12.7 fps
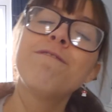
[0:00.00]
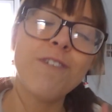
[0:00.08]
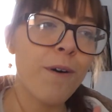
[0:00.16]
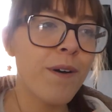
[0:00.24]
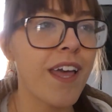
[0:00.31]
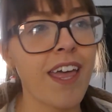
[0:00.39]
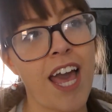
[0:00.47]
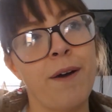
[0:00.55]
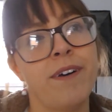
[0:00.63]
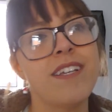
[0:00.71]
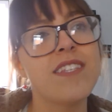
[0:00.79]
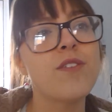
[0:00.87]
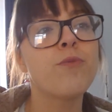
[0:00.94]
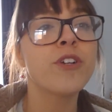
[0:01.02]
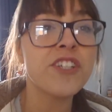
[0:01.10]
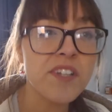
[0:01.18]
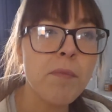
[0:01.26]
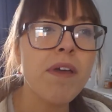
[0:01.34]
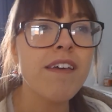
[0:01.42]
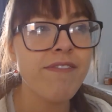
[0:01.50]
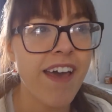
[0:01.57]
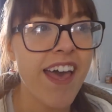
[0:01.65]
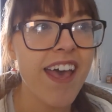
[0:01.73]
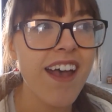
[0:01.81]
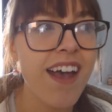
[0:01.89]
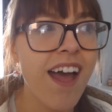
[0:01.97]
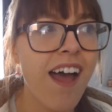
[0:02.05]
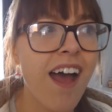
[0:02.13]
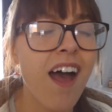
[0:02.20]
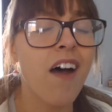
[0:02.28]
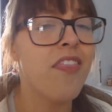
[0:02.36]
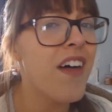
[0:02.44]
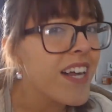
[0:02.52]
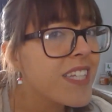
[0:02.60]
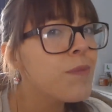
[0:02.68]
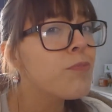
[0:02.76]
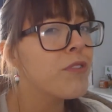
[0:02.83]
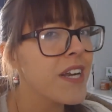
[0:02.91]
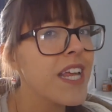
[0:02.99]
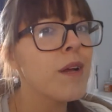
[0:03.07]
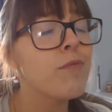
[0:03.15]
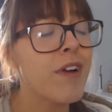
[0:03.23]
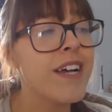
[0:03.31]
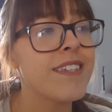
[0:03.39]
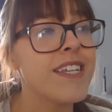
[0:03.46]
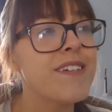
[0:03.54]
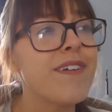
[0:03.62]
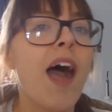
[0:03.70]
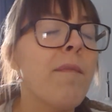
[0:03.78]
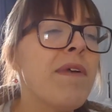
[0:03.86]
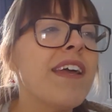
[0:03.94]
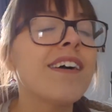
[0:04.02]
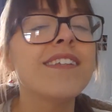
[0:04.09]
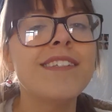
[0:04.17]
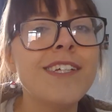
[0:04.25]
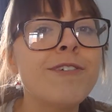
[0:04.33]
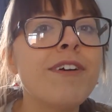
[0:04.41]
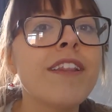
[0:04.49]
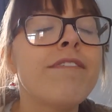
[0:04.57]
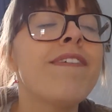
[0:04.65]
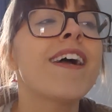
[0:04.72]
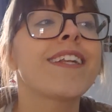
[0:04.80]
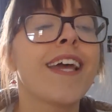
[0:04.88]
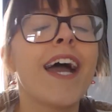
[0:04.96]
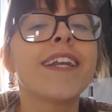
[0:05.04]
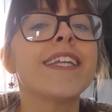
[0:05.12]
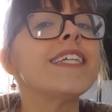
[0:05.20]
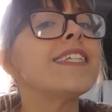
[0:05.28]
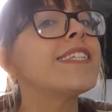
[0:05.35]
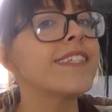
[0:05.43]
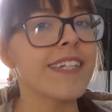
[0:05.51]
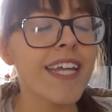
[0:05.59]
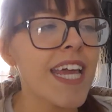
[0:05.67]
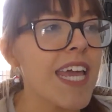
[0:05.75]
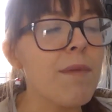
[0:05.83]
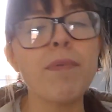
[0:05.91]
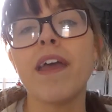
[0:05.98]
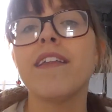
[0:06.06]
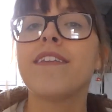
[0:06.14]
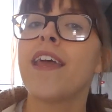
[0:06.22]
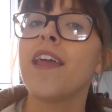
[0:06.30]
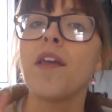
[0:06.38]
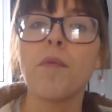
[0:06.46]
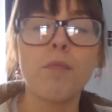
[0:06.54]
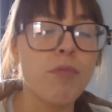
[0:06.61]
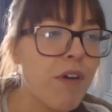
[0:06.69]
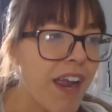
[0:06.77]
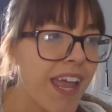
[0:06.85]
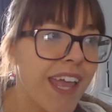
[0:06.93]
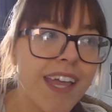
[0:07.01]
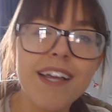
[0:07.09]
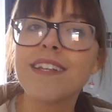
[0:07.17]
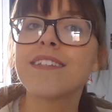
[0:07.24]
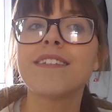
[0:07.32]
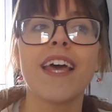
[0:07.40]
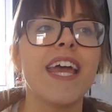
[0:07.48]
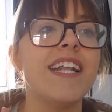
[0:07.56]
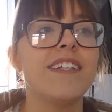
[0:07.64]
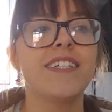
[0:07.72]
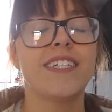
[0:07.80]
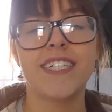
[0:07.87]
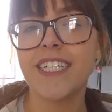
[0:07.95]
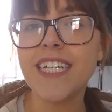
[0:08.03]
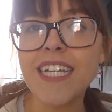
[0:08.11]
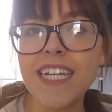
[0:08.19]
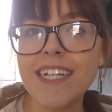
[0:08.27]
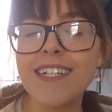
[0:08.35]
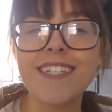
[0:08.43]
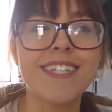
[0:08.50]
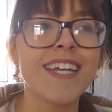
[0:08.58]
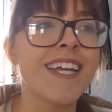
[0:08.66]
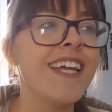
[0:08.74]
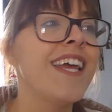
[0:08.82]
48 hours, which to be fair, that's pretty impressive. I mean, considering the fact I had to sleep and take breaks and eat,